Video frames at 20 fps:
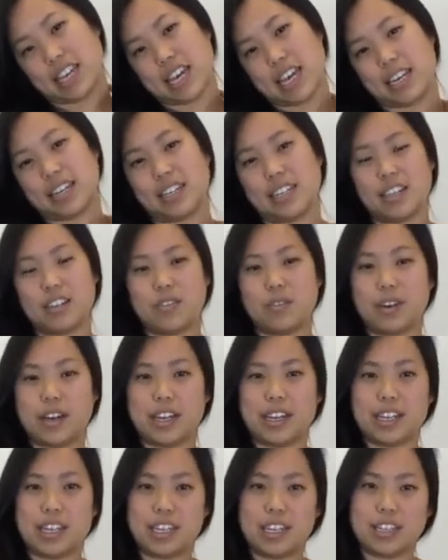And another
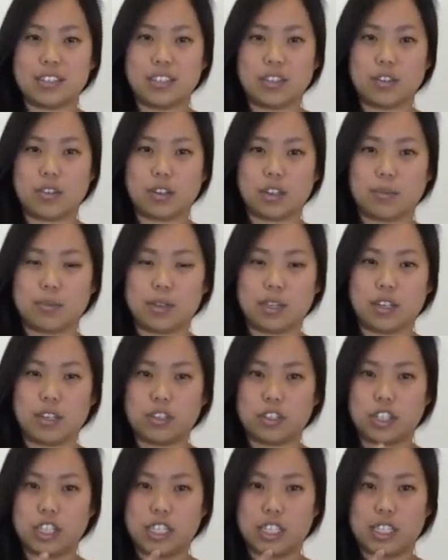one is you're going to bring
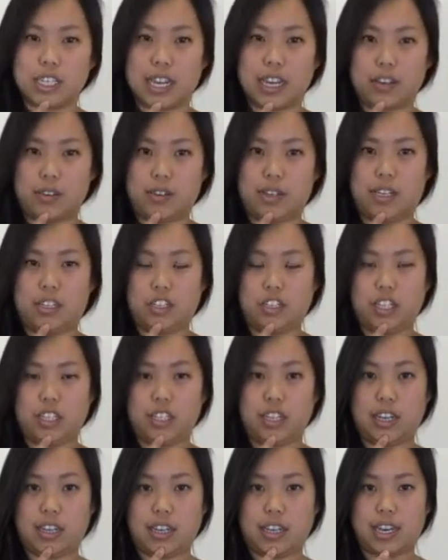your chin down and
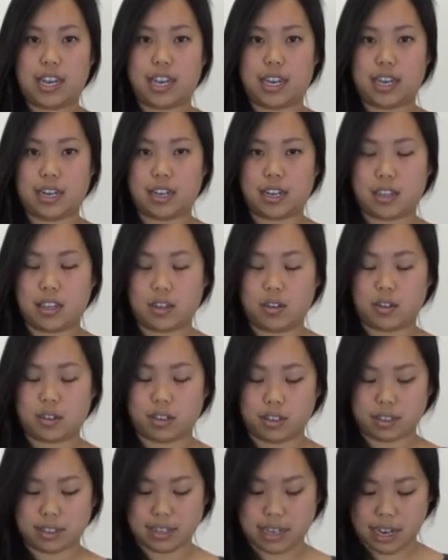chin tuck again. You're
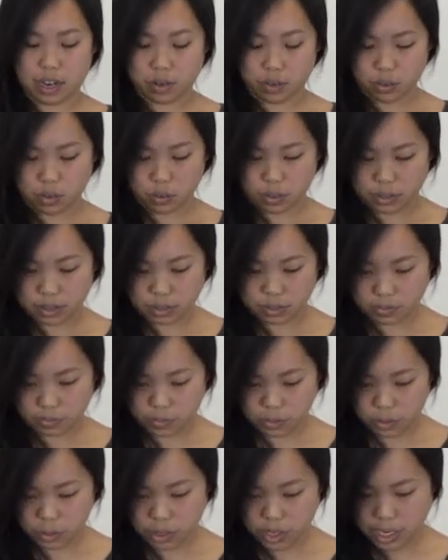going to look down towards the
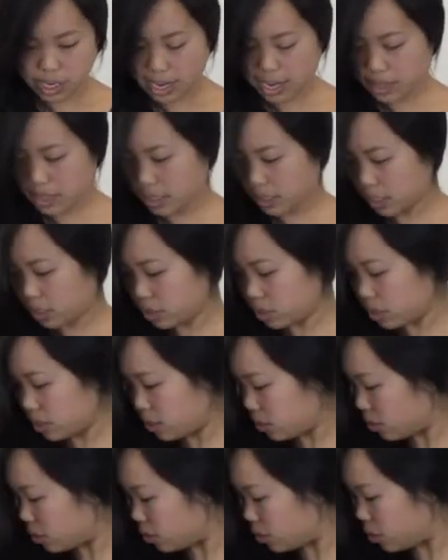floor and then look
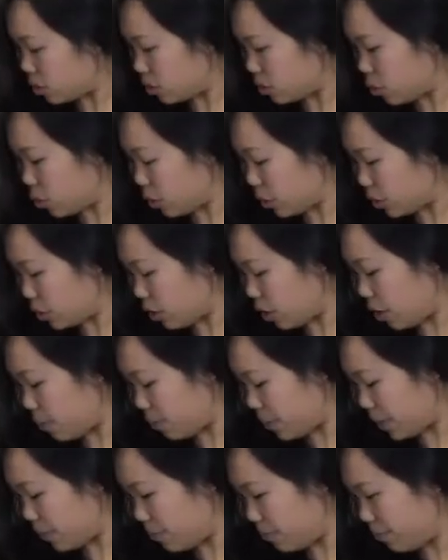towards your armpit.